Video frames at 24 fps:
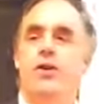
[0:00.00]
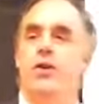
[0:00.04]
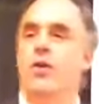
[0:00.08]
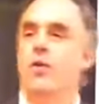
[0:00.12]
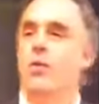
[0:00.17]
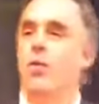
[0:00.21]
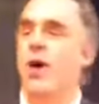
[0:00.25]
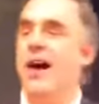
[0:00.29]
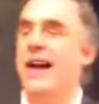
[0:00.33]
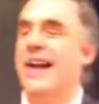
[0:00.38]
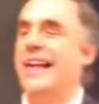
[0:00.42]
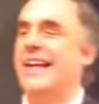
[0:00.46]
or
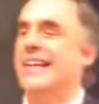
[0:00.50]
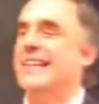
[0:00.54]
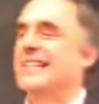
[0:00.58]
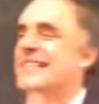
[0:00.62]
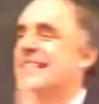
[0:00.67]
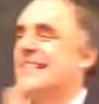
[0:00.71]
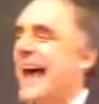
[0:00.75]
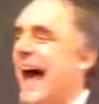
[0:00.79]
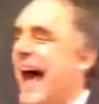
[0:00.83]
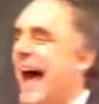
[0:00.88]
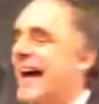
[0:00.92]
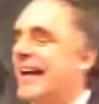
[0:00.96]
what
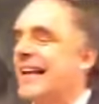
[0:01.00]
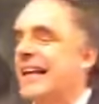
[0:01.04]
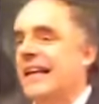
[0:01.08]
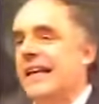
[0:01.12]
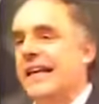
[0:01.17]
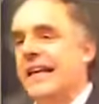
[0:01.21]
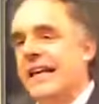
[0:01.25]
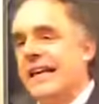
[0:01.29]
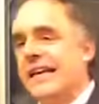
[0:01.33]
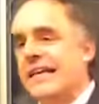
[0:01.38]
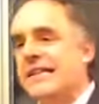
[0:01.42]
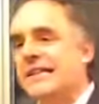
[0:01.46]

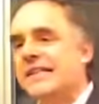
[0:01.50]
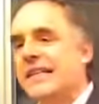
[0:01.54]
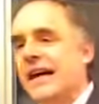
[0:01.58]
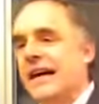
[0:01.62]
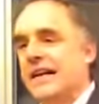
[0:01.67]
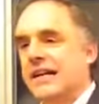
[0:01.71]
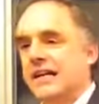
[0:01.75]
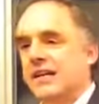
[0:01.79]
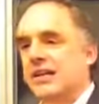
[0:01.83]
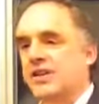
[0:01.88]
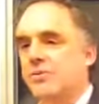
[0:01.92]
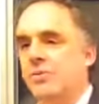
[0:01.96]
exactly is
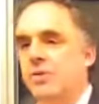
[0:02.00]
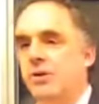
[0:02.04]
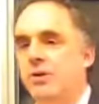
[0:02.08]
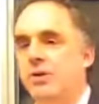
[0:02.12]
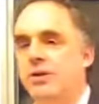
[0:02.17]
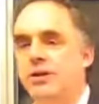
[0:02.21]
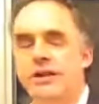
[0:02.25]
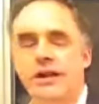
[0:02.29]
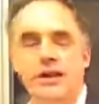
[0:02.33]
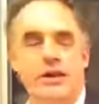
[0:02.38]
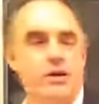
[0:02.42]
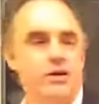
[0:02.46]

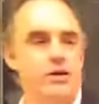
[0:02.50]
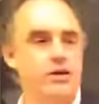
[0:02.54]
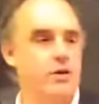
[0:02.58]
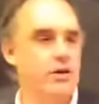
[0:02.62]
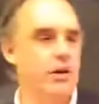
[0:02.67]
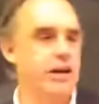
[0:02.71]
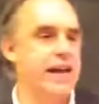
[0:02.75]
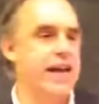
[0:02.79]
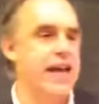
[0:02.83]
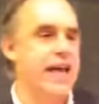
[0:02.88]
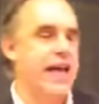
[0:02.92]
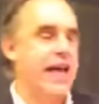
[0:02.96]
unexplored
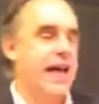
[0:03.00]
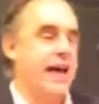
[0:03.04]
territory?